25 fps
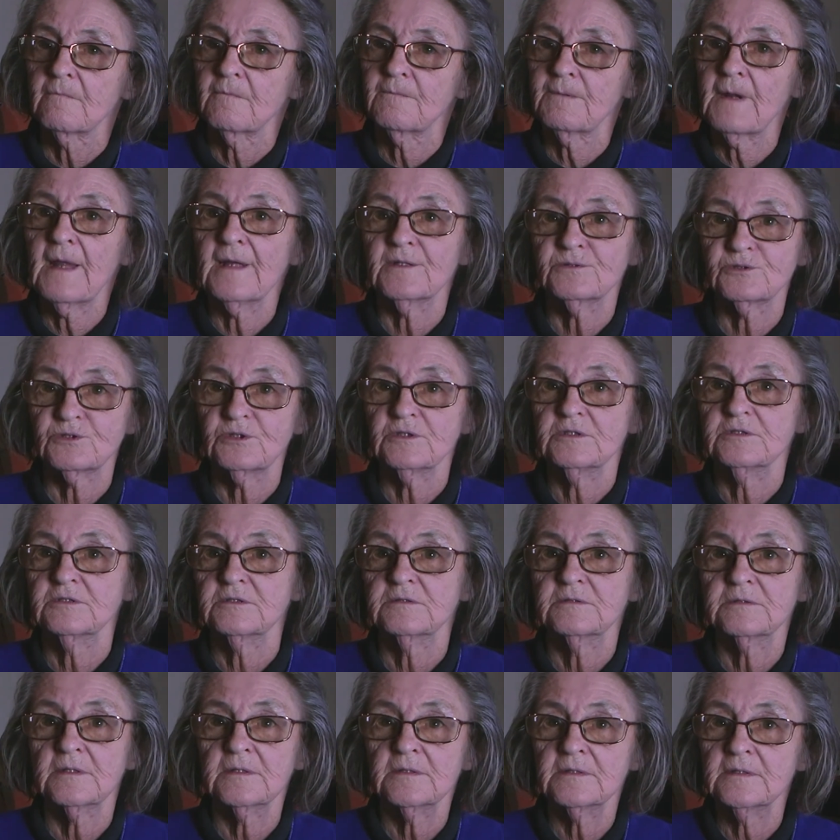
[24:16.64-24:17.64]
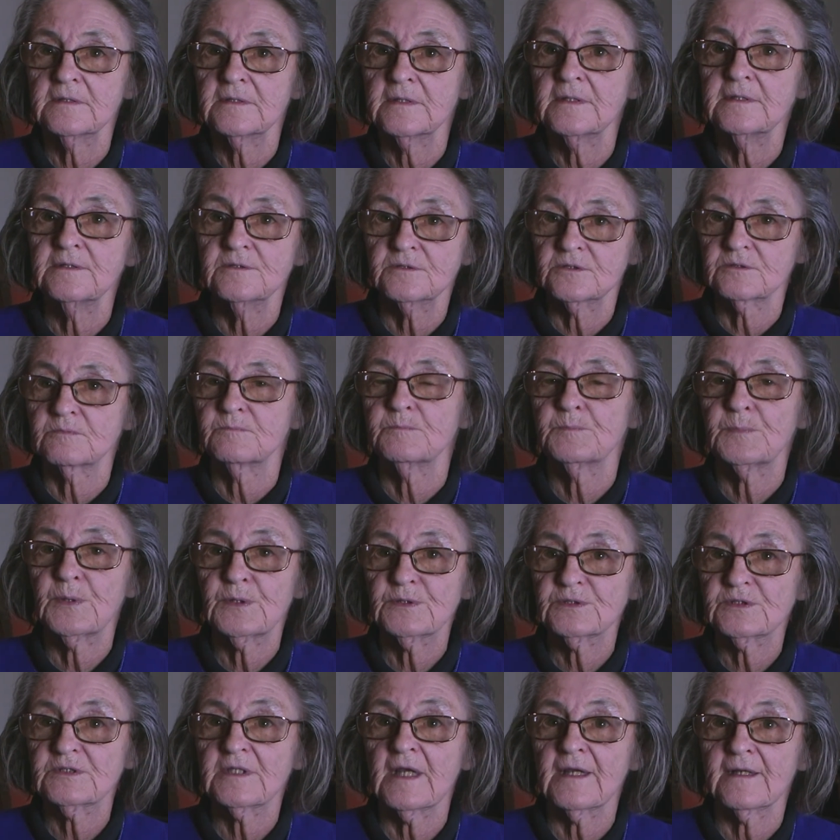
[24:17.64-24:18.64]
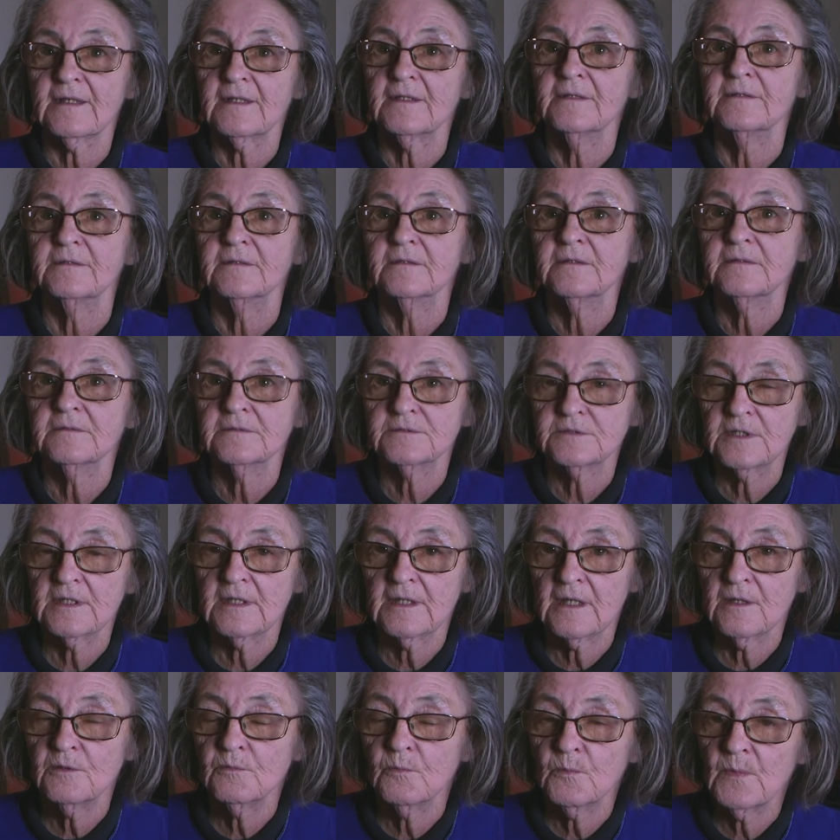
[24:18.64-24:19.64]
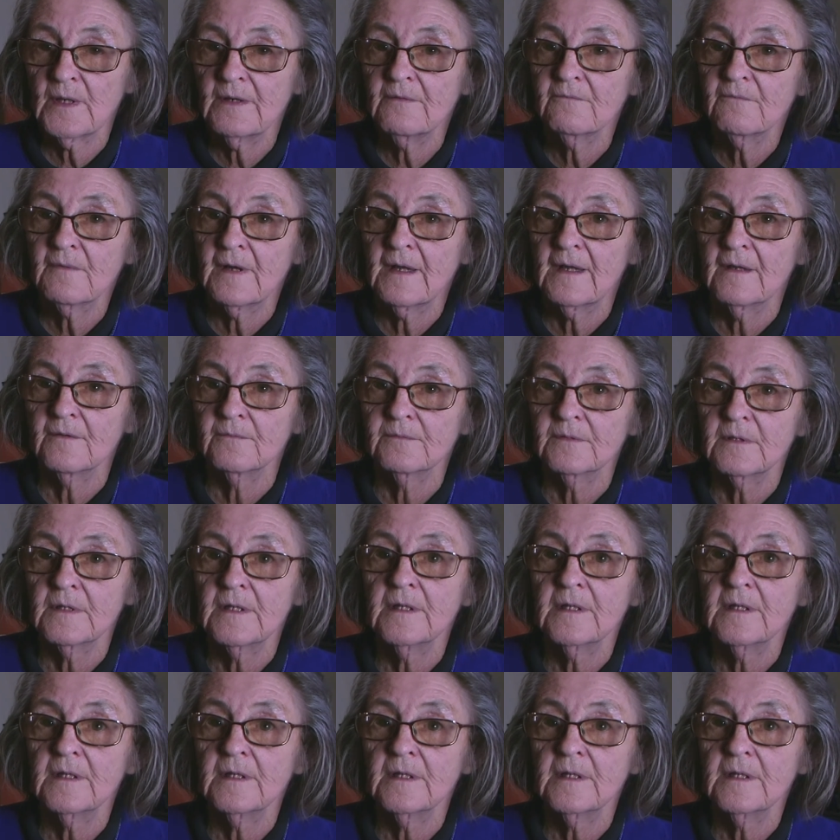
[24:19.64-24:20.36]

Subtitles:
flashes each per second as it went round.